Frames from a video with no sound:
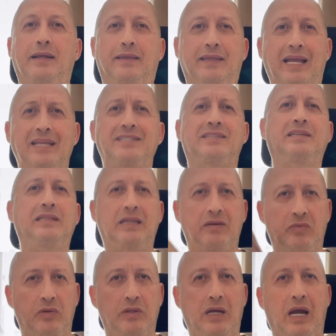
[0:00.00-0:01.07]
That's the
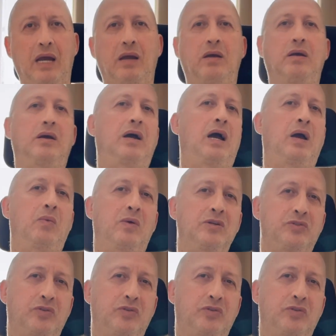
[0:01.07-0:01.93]
level I want you